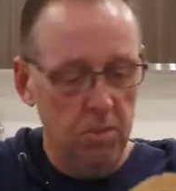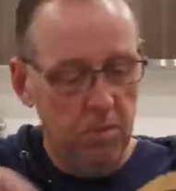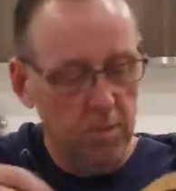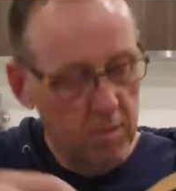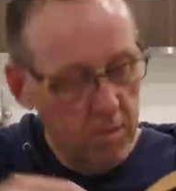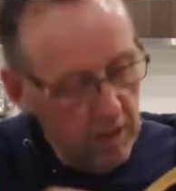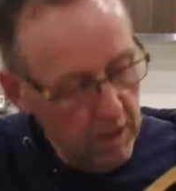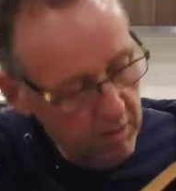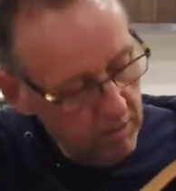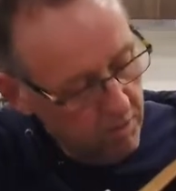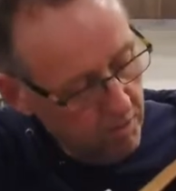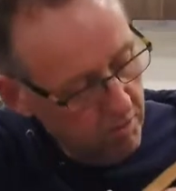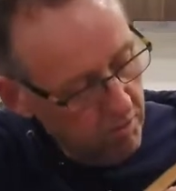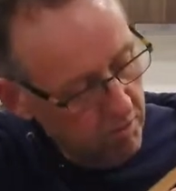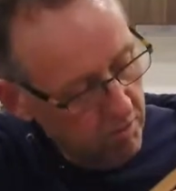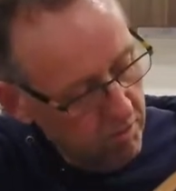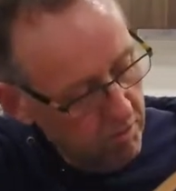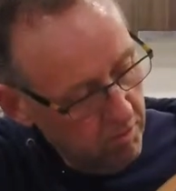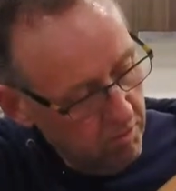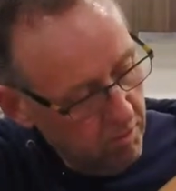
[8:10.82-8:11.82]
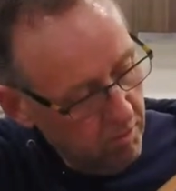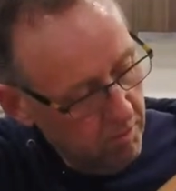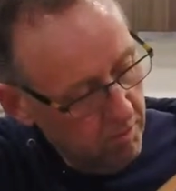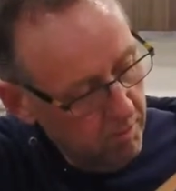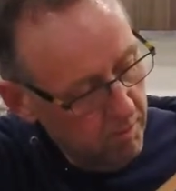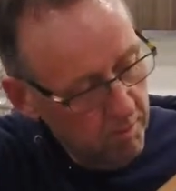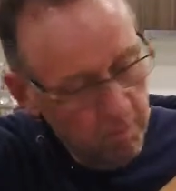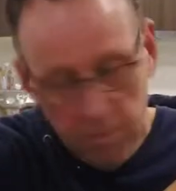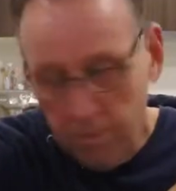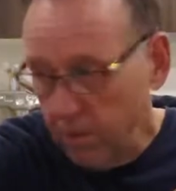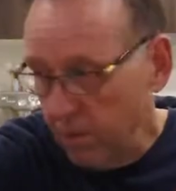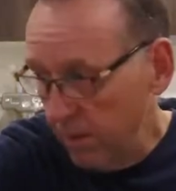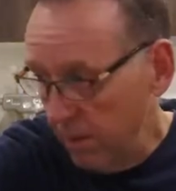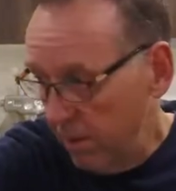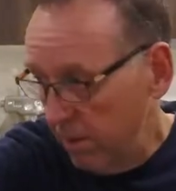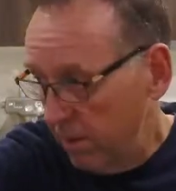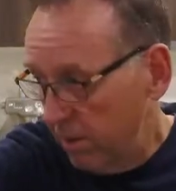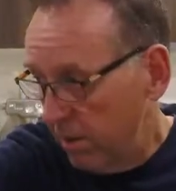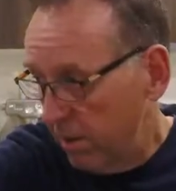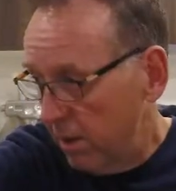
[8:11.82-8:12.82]
That's the system.
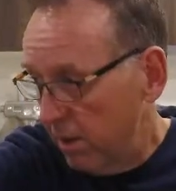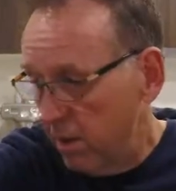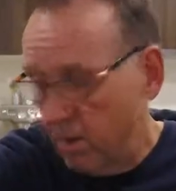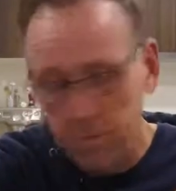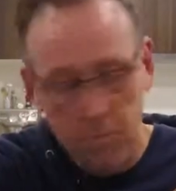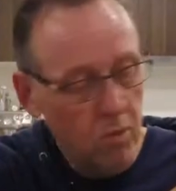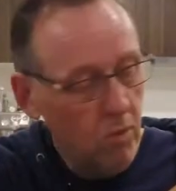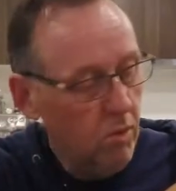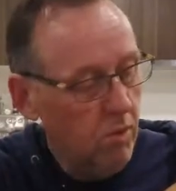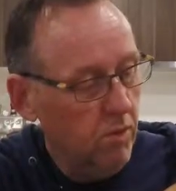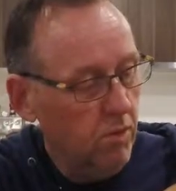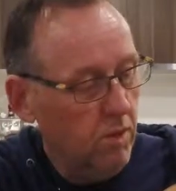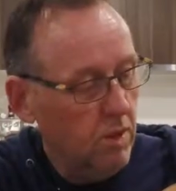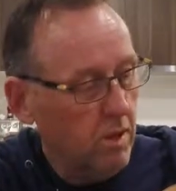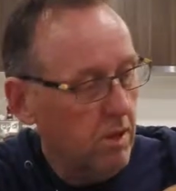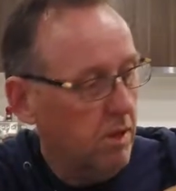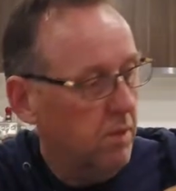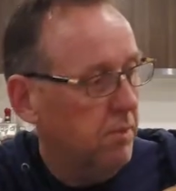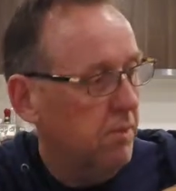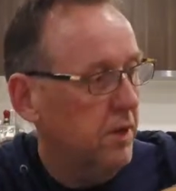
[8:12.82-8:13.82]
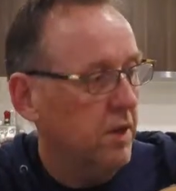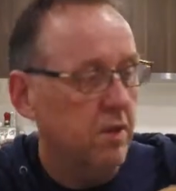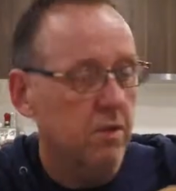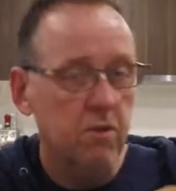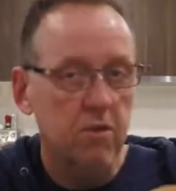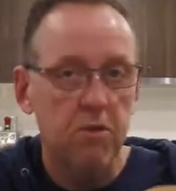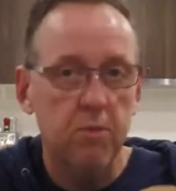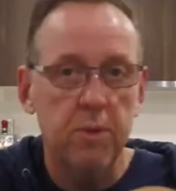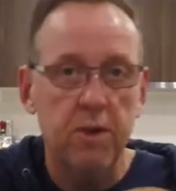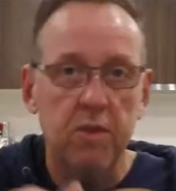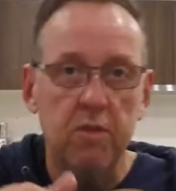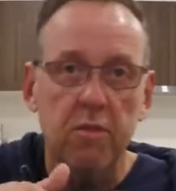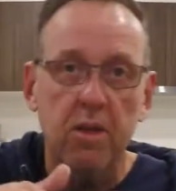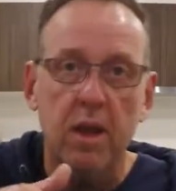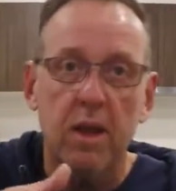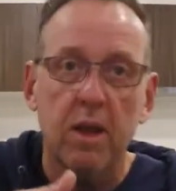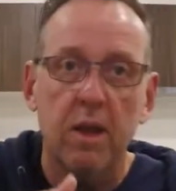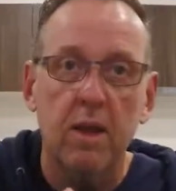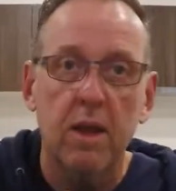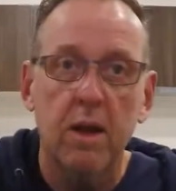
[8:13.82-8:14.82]
All of the hiss has been
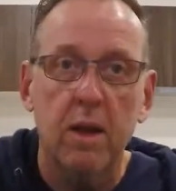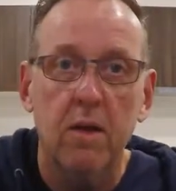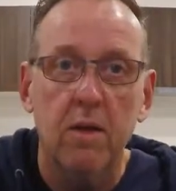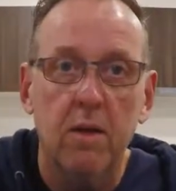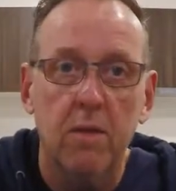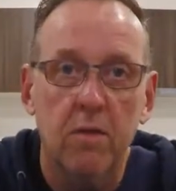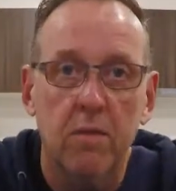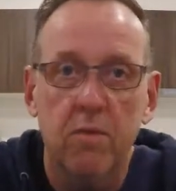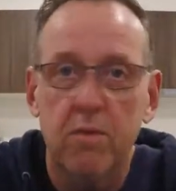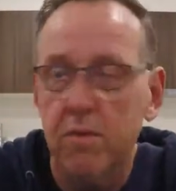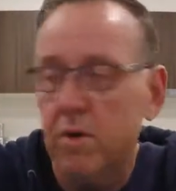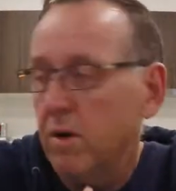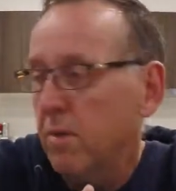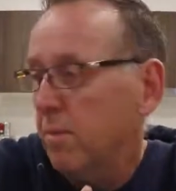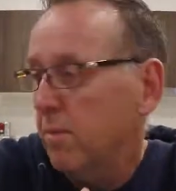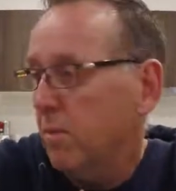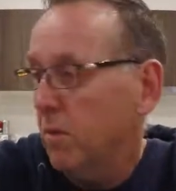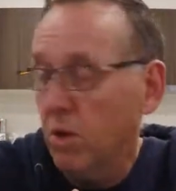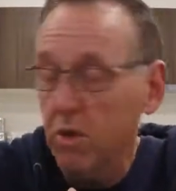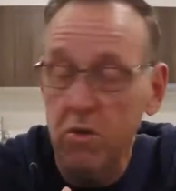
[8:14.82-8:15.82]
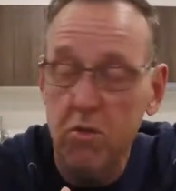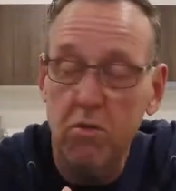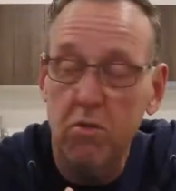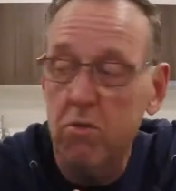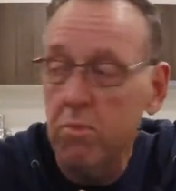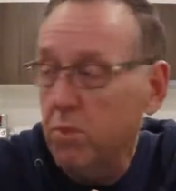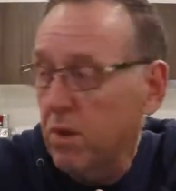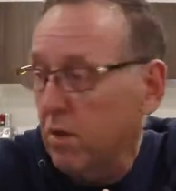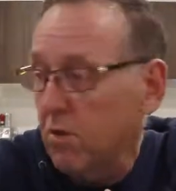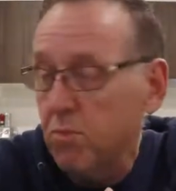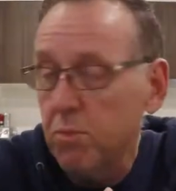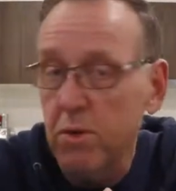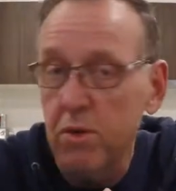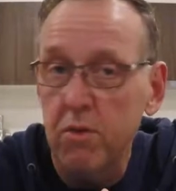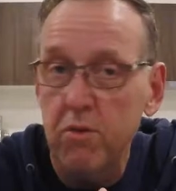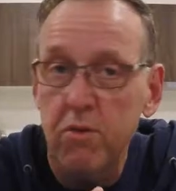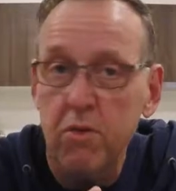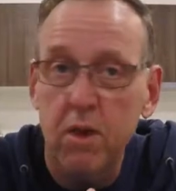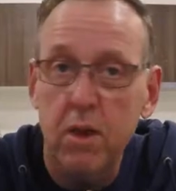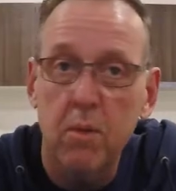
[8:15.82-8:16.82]
taken out of what I used to be
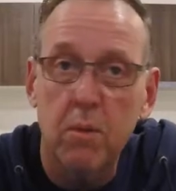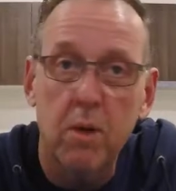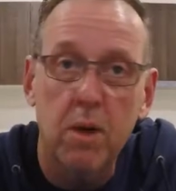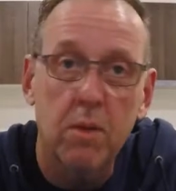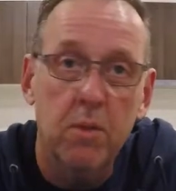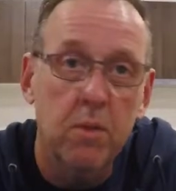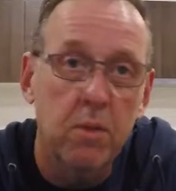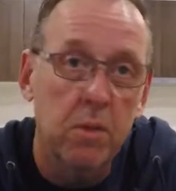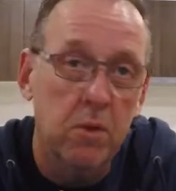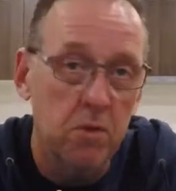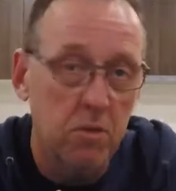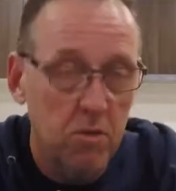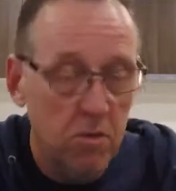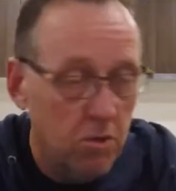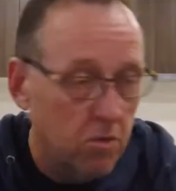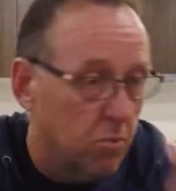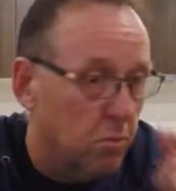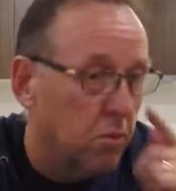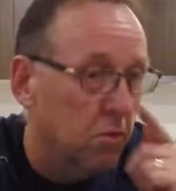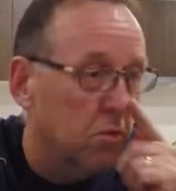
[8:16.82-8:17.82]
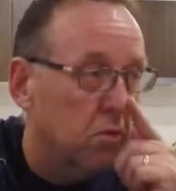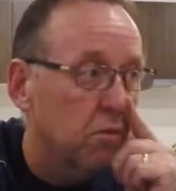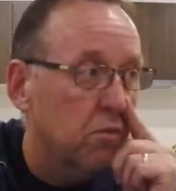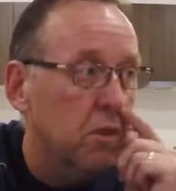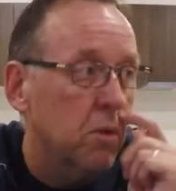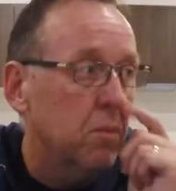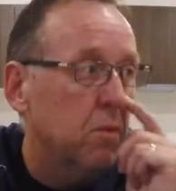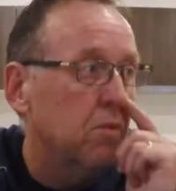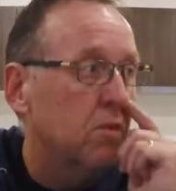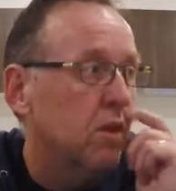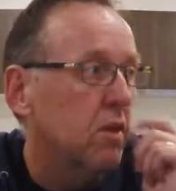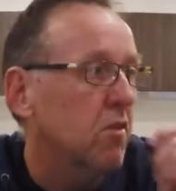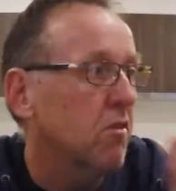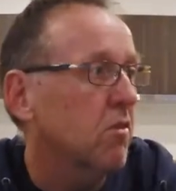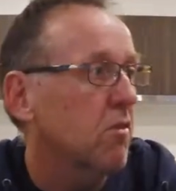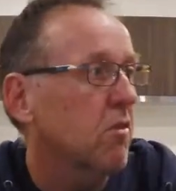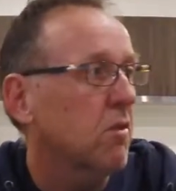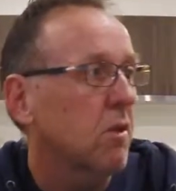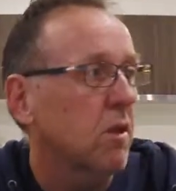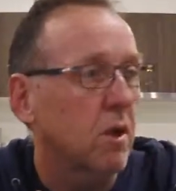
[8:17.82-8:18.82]
experiencing anyway. I used to experience a fair bit of
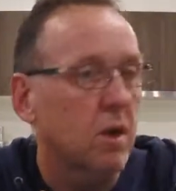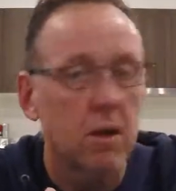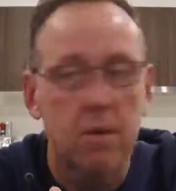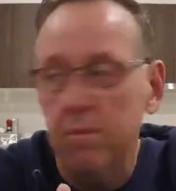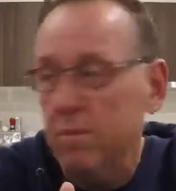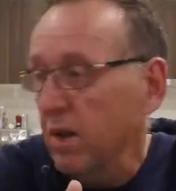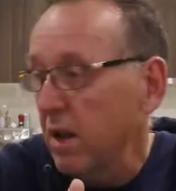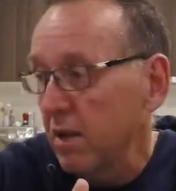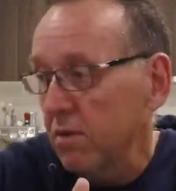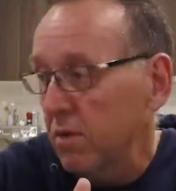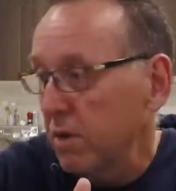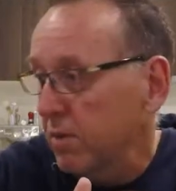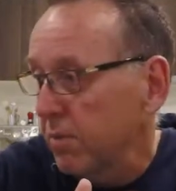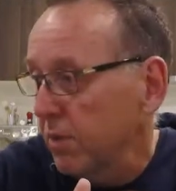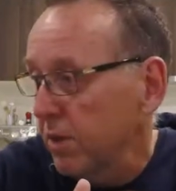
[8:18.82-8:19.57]
hiss. None of it.